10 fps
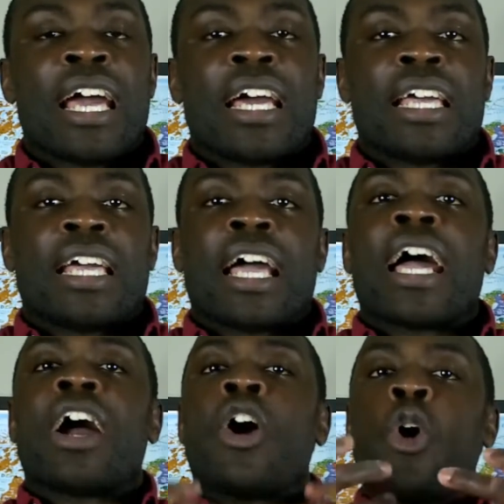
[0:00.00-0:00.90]

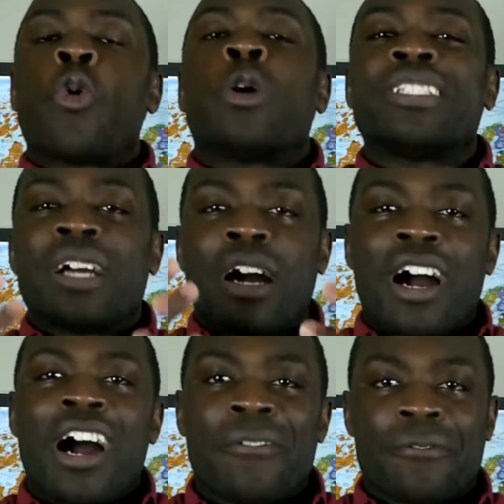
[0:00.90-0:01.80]
I always
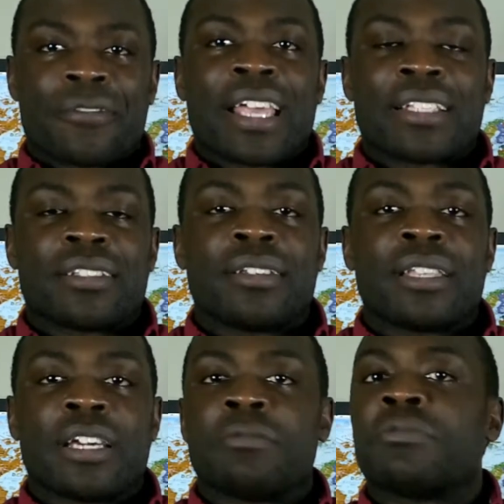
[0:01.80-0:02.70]
offer that to
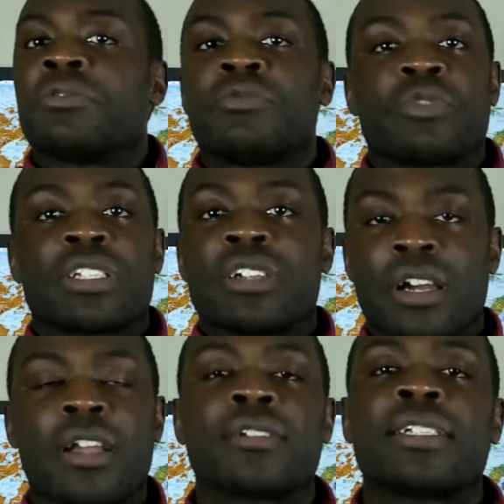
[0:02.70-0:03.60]
them,
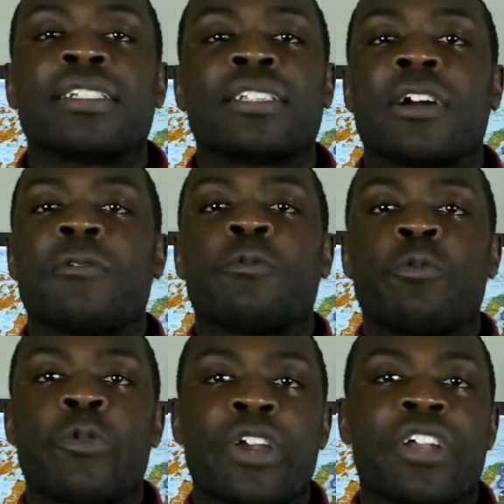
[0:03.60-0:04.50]
regardless of
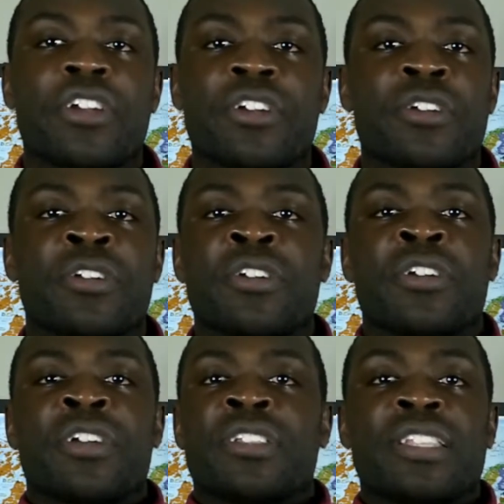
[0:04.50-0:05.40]
where
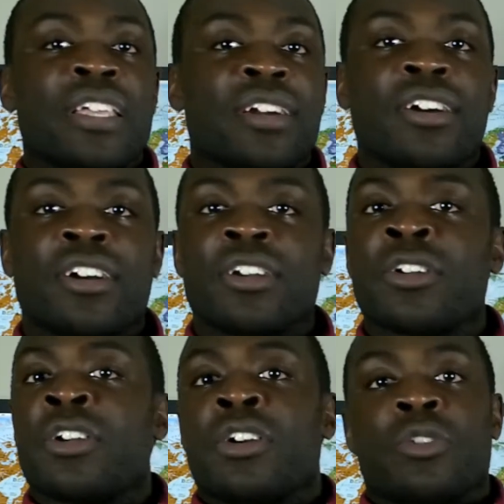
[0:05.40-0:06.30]
they
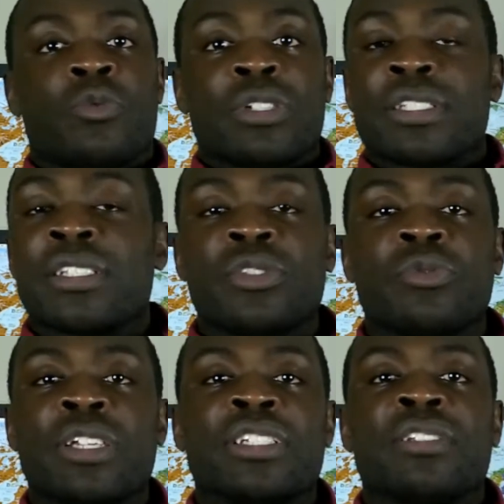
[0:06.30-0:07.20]
are or what
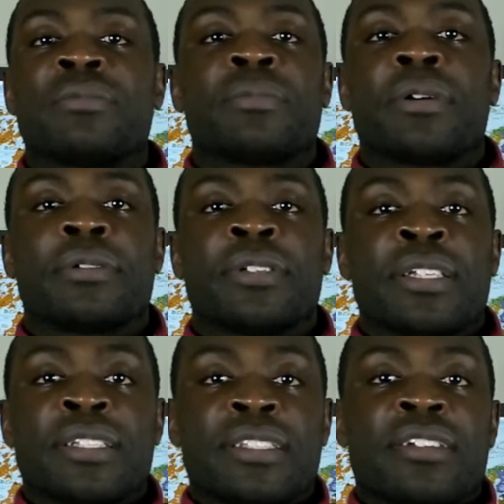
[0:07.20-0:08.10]
situation
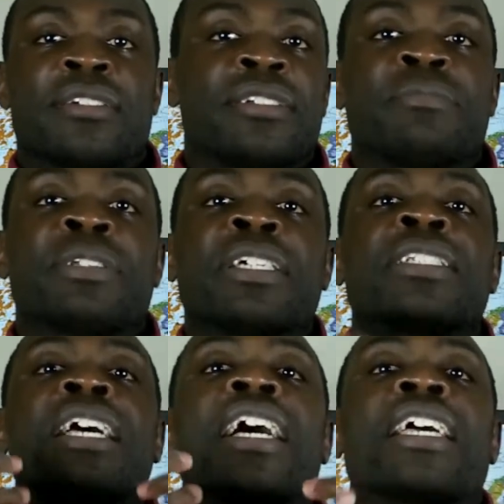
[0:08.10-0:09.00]
there is,
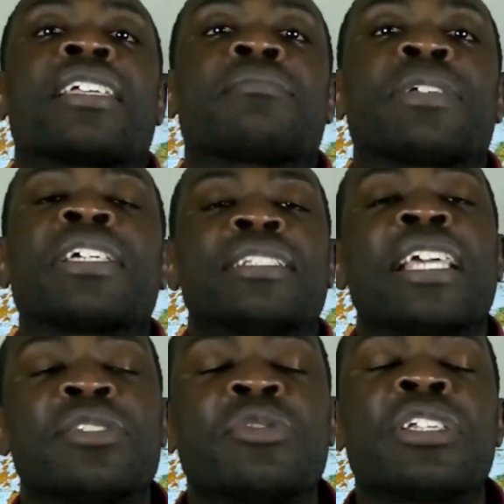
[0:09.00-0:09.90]
because
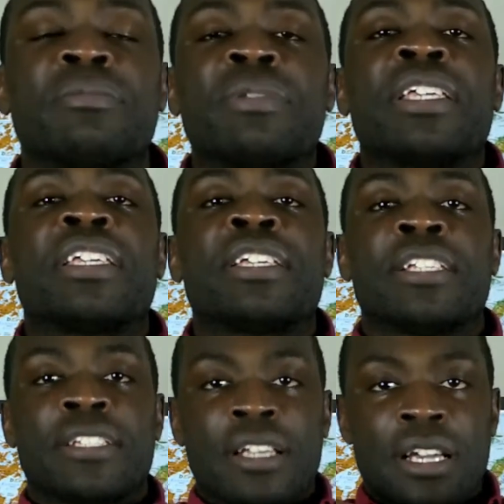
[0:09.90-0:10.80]
they treat me
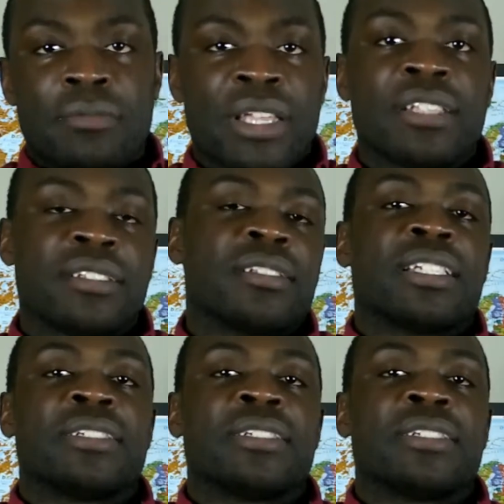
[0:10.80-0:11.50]
amazingly.